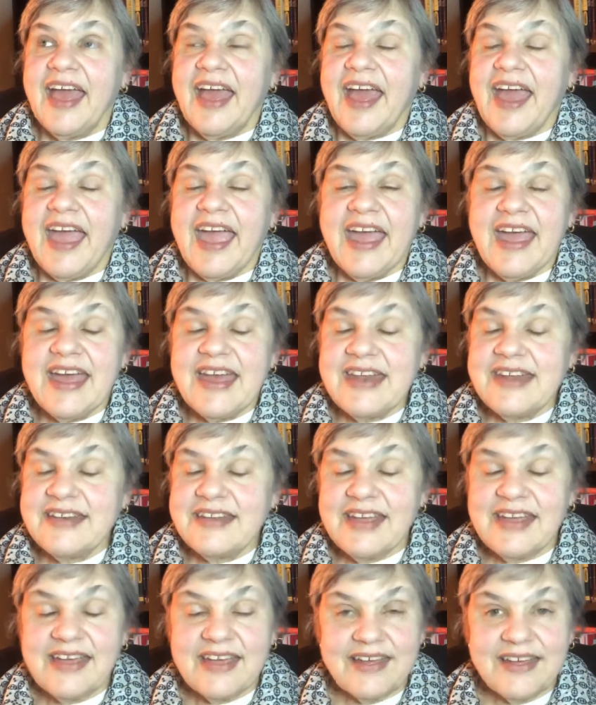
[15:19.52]
And
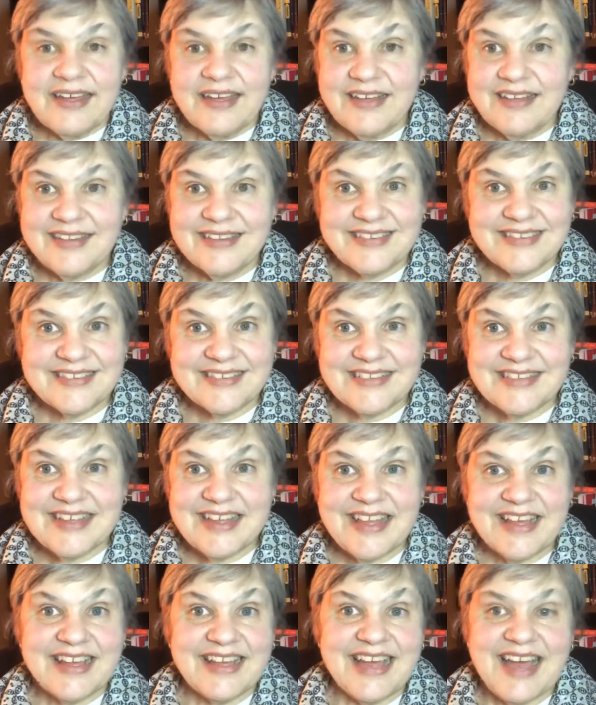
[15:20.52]

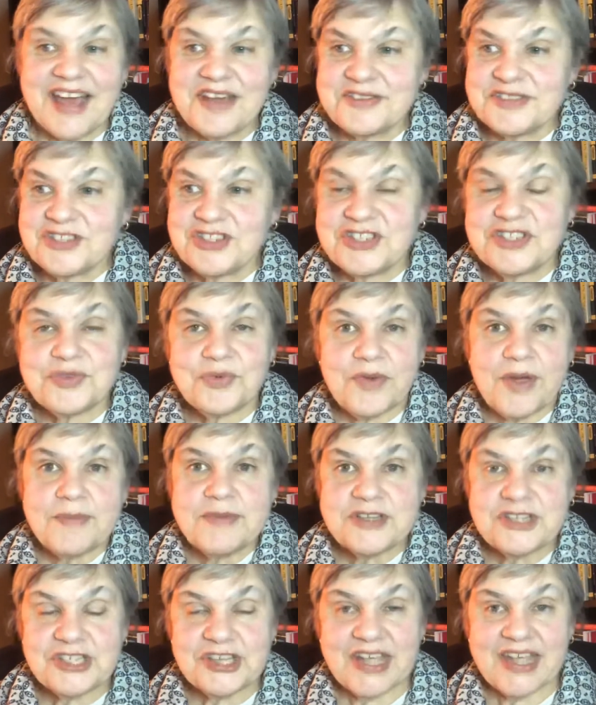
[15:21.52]
I was just
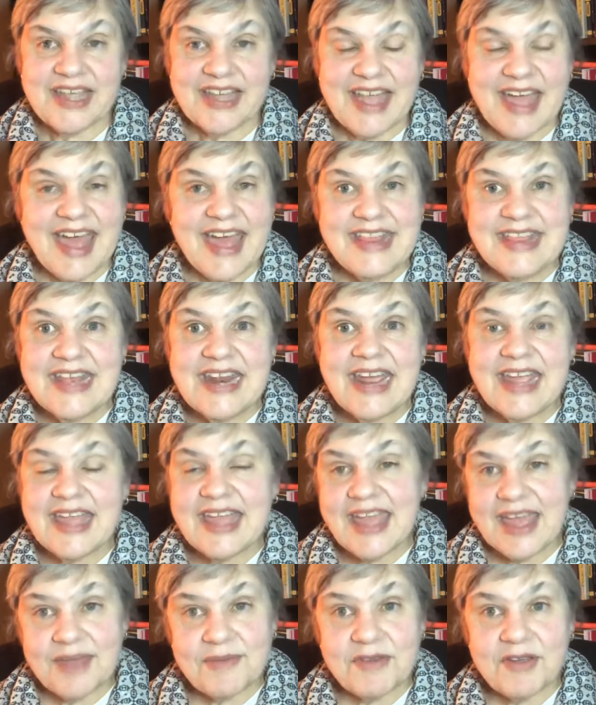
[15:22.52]
rummaging, and then I
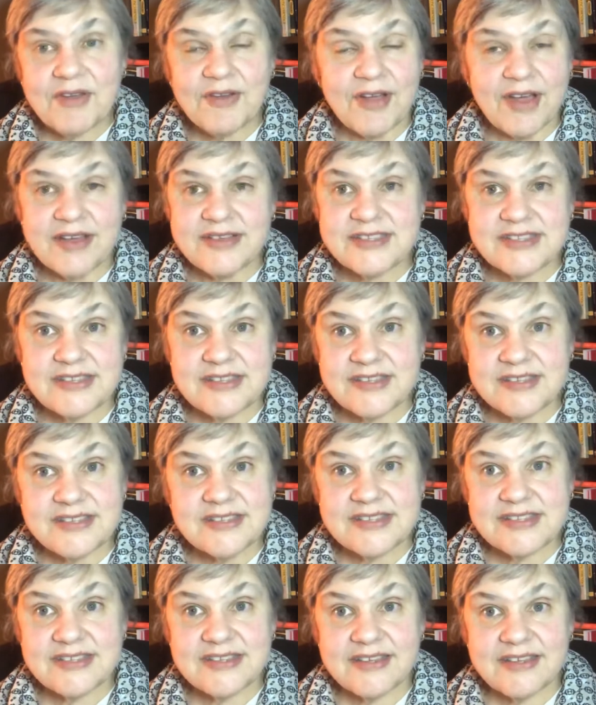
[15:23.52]
came across
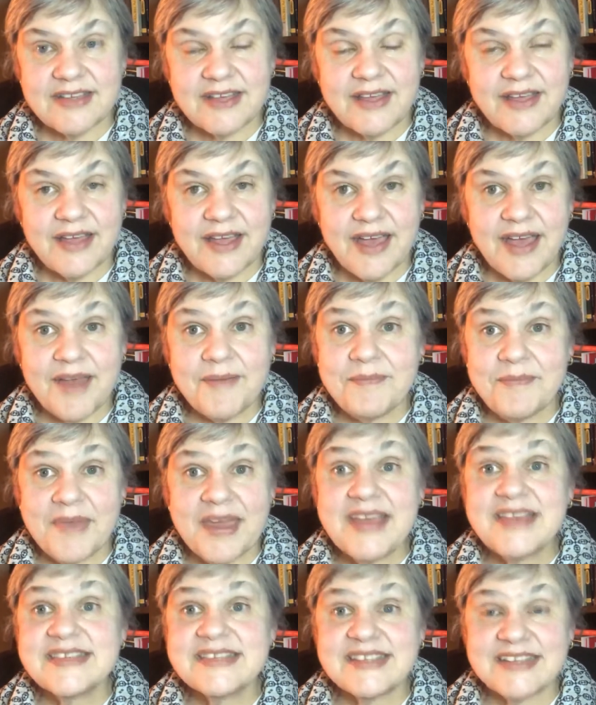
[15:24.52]
this
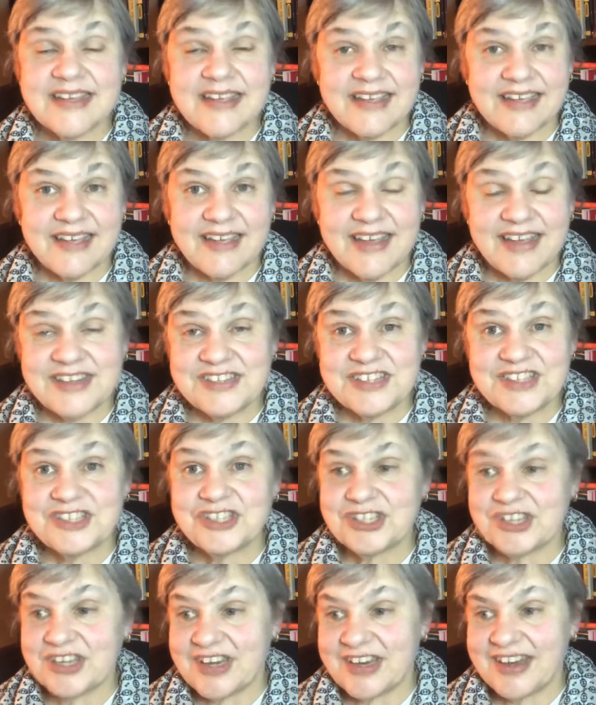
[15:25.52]
amazing
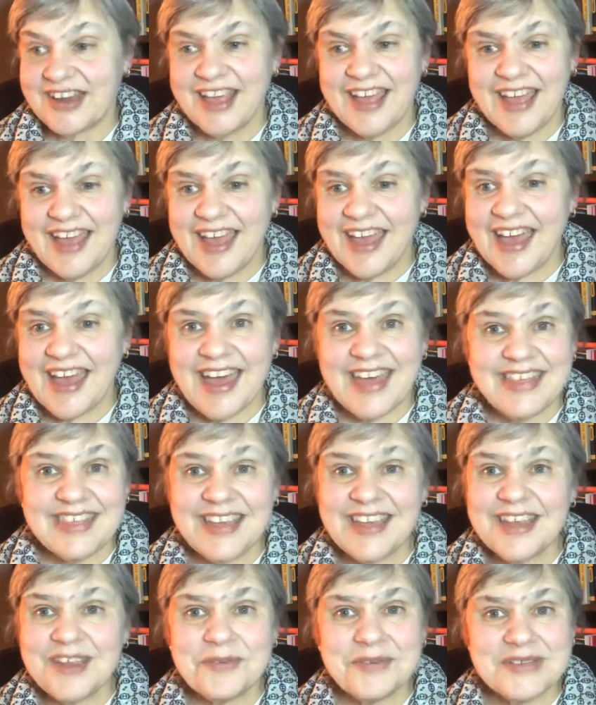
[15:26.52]
edition. I
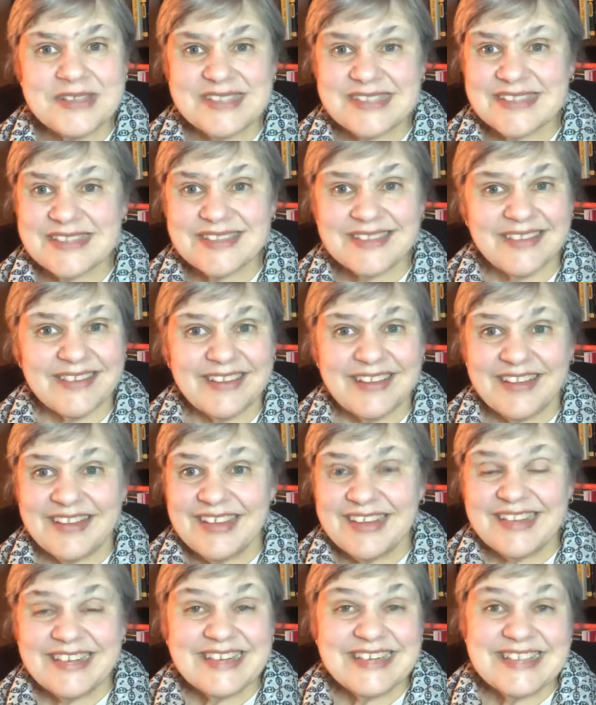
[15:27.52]
think it was
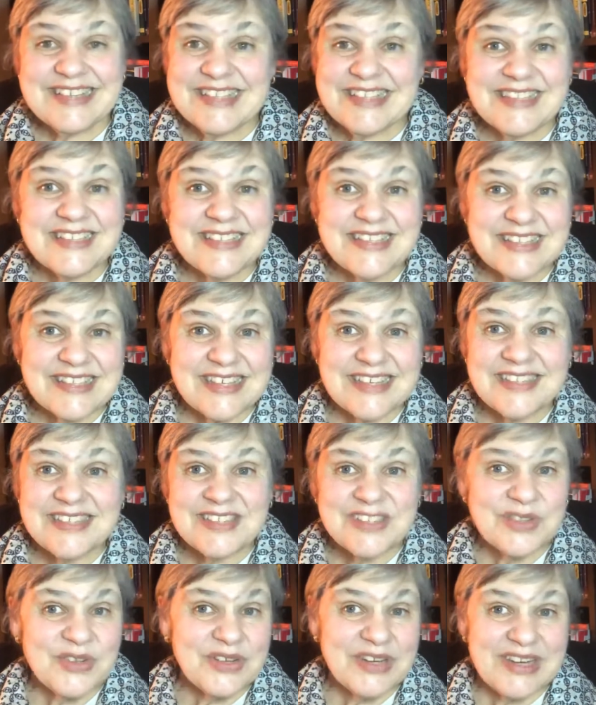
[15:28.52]
10
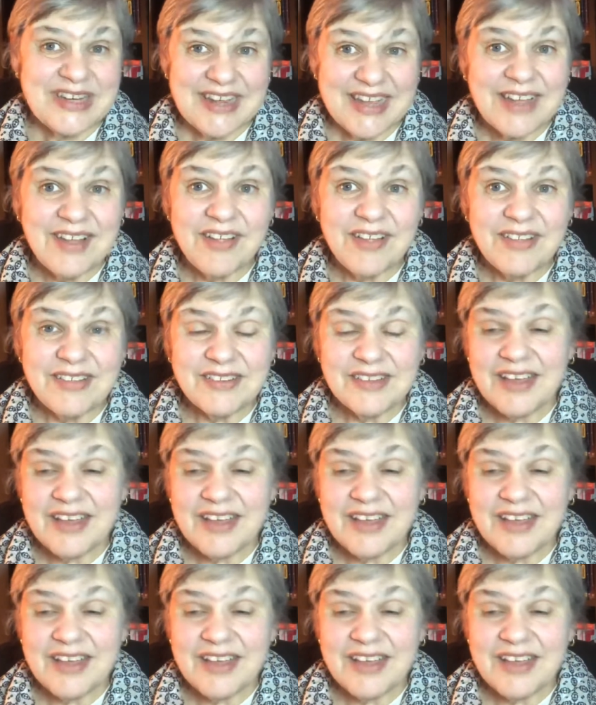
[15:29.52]
cents or a nickel,